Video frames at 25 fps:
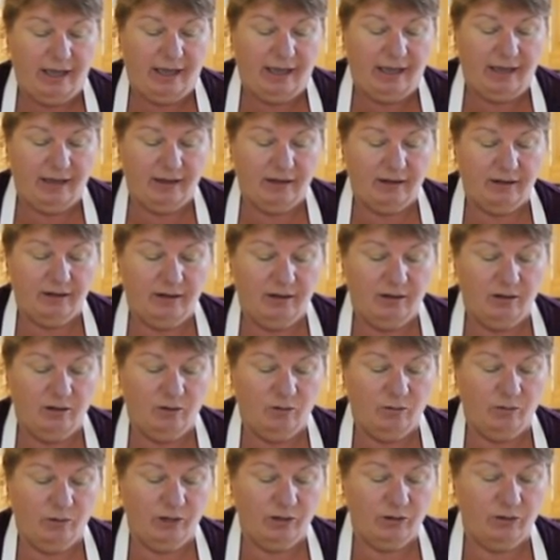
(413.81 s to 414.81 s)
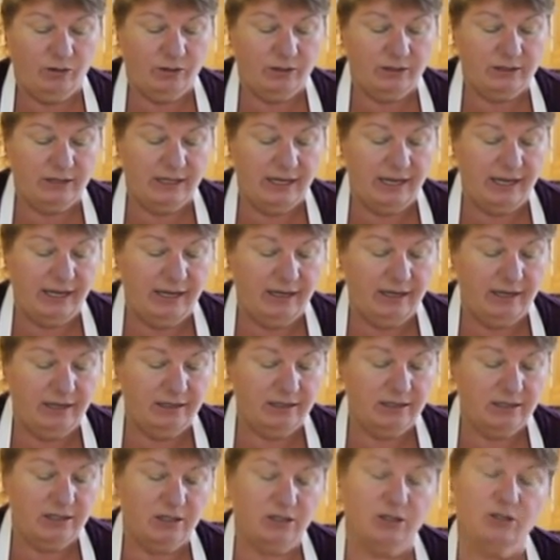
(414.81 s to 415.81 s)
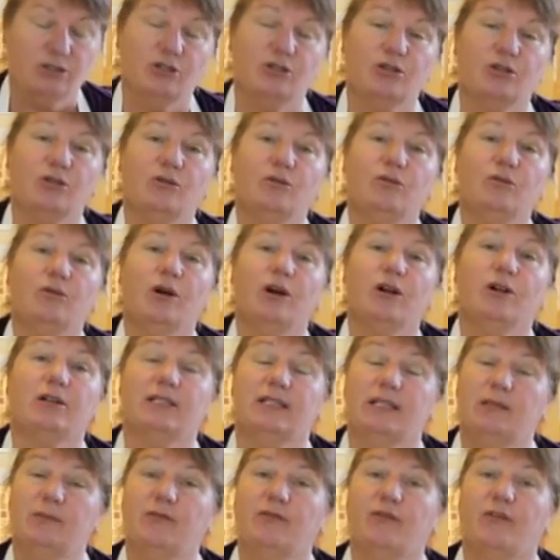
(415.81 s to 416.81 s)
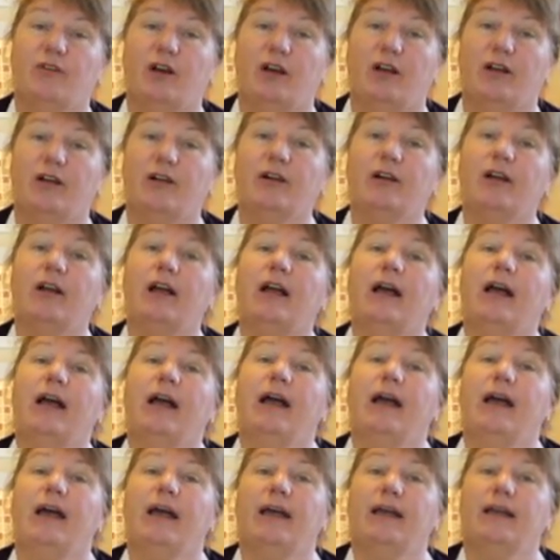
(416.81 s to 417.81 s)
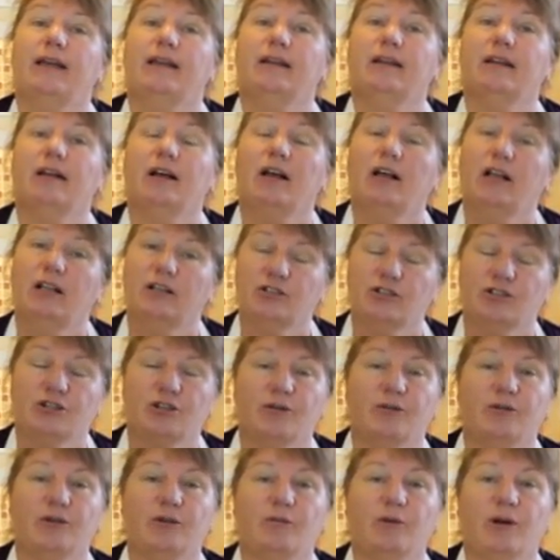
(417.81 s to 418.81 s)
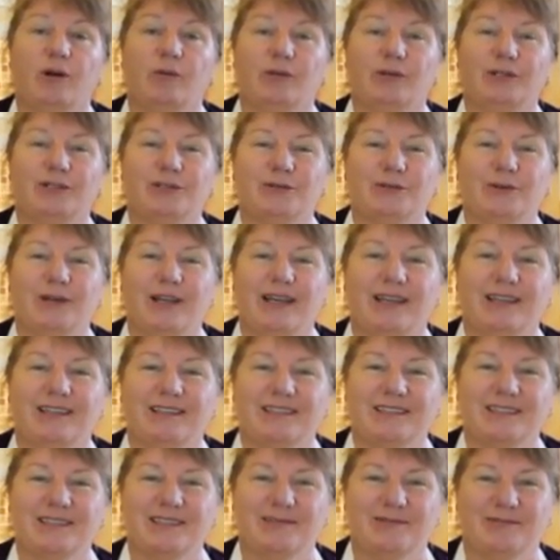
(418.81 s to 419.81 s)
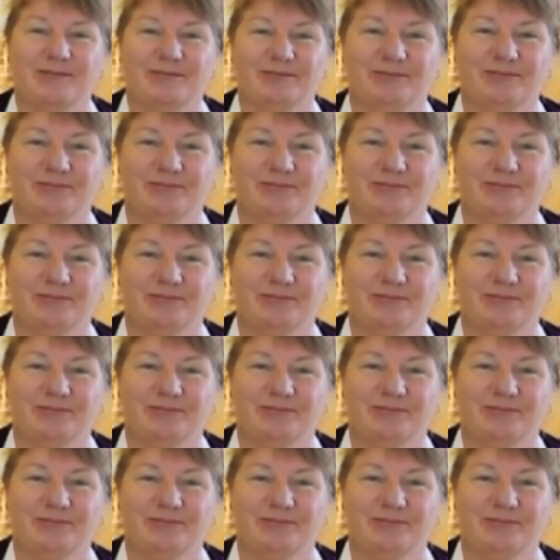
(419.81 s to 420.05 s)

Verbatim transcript: and we're going to take it to our deep fryer, and I'll show you what we'll do next.